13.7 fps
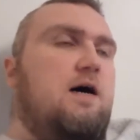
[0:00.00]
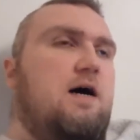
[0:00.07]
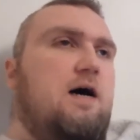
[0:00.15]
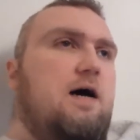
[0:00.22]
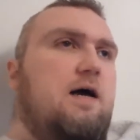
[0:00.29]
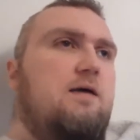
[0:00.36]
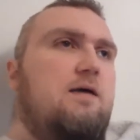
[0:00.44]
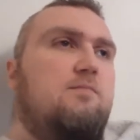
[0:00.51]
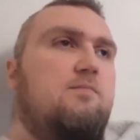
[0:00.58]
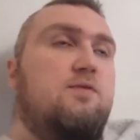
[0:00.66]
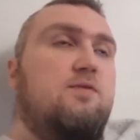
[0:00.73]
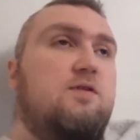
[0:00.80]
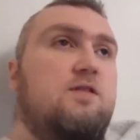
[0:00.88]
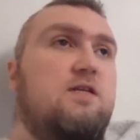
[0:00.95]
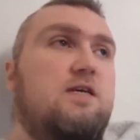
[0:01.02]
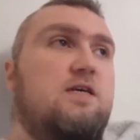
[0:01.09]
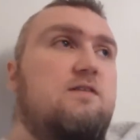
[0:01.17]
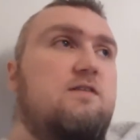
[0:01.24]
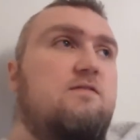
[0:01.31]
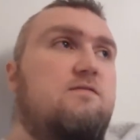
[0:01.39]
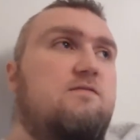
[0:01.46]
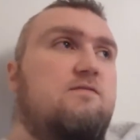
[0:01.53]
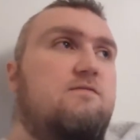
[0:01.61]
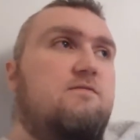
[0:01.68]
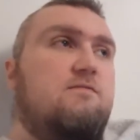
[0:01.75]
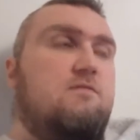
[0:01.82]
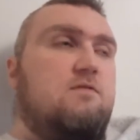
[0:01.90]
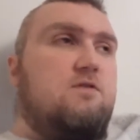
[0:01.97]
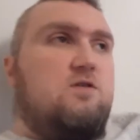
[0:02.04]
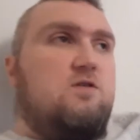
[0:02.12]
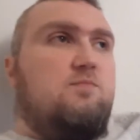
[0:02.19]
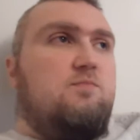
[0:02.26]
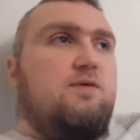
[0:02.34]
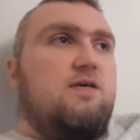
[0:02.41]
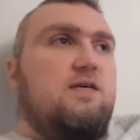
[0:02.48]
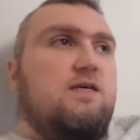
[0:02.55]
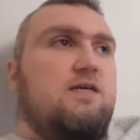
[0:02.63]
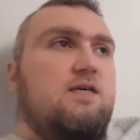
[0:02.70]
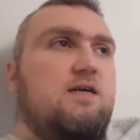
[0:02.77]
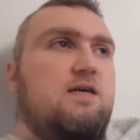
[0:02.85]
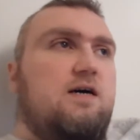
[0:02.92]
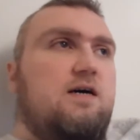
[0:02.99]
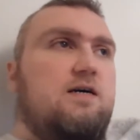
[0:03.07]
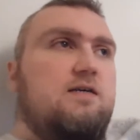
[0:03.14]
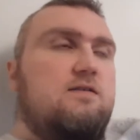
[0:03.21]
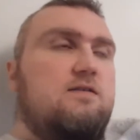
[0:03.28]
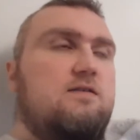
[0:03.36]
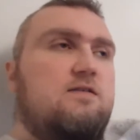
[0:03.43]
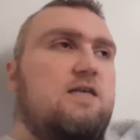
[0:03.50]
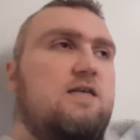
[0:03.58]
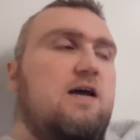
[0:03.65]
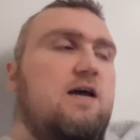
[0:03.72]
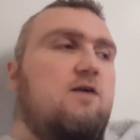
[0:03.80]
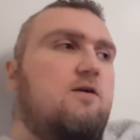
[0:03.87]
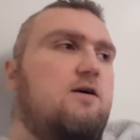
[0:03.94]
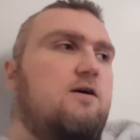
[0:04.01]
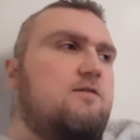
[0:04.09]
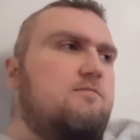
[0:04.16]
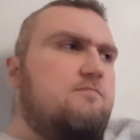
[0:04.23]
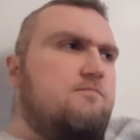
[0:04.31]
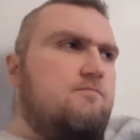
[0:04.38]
I believe, to be uh, Tara,